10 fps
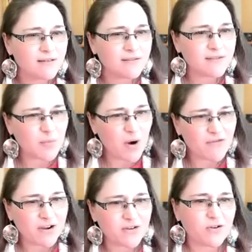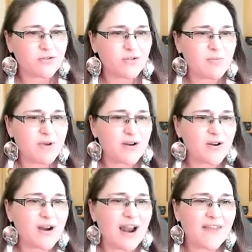the profit constructors better,
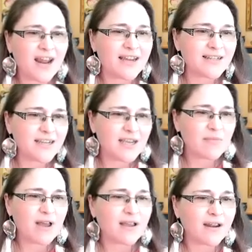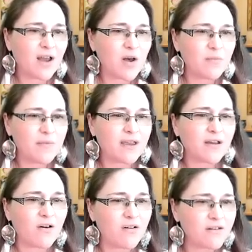and that I can take them back and help make
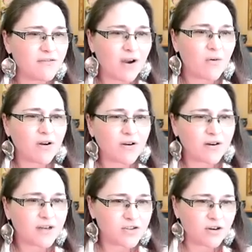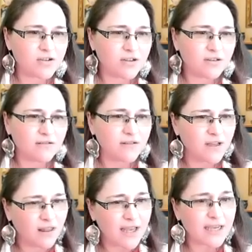all of our construction
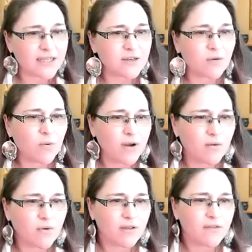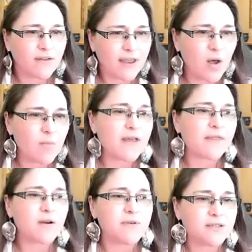clients that we're working with, I can help make
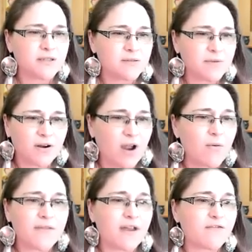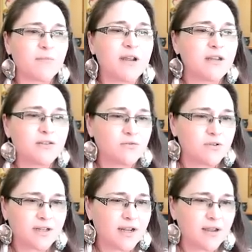their businesses better. I want that from any
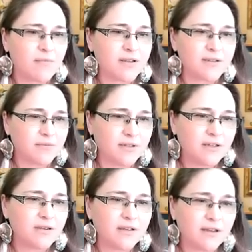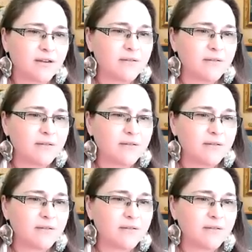source that I can possibly get it.